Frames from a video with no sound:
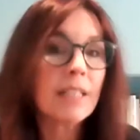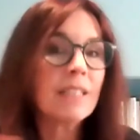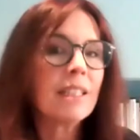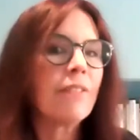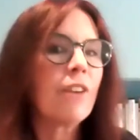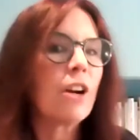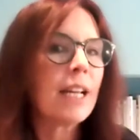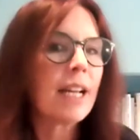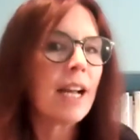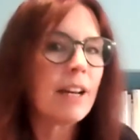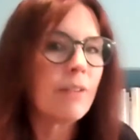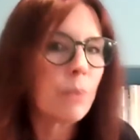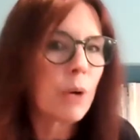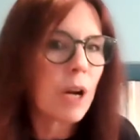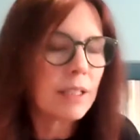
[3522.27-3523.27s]
because I've already kind
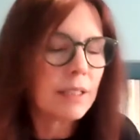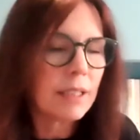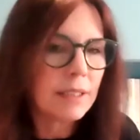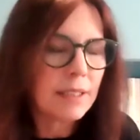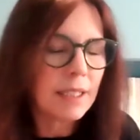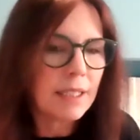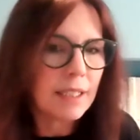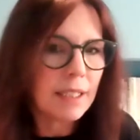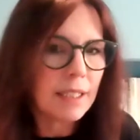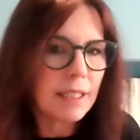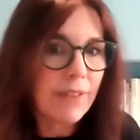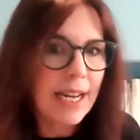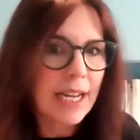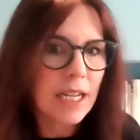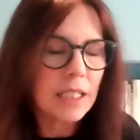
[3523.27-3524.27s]
of processed it in
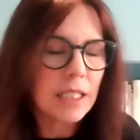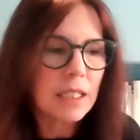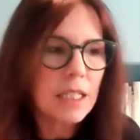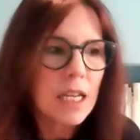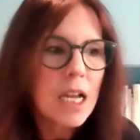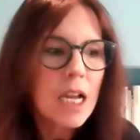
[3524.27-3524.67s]
advance.